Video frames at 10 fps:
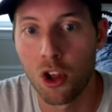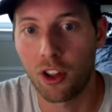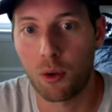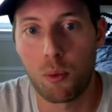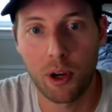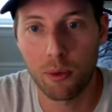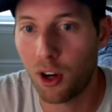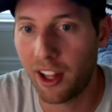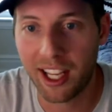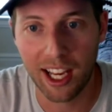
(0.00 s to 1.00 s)
Like we were
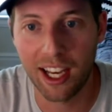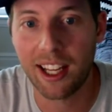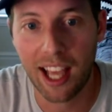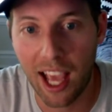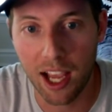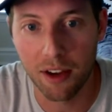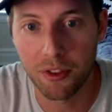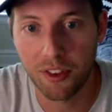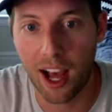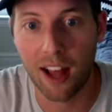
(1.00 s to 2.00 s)
like in
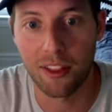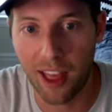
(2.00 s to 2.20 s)
caves not